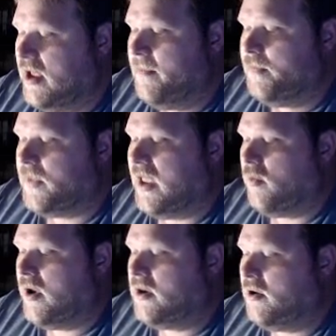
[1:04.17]
and
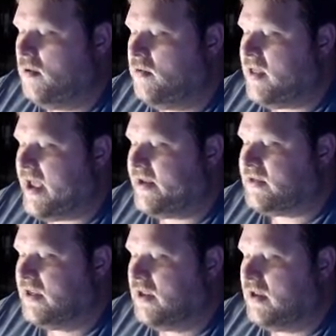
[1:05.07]
we know that
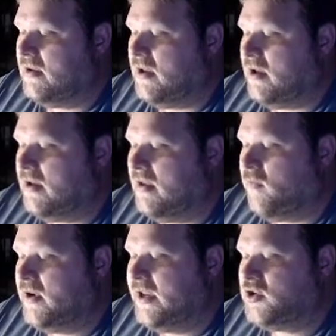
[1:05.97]
if we
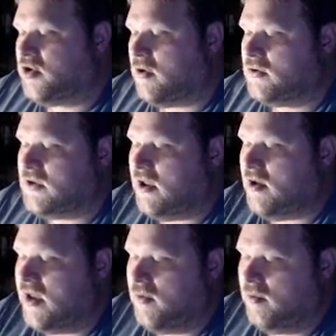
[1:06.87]
did Charles' law,
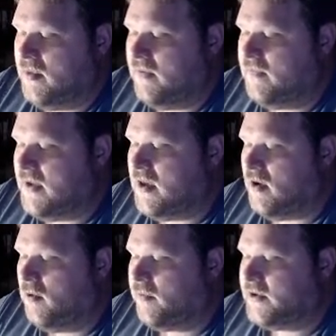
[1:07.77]
it would be V
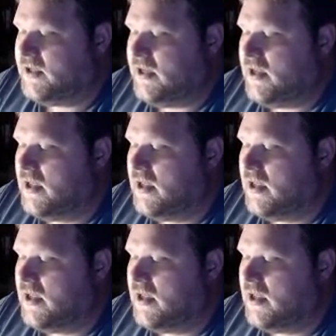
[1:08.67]
over T,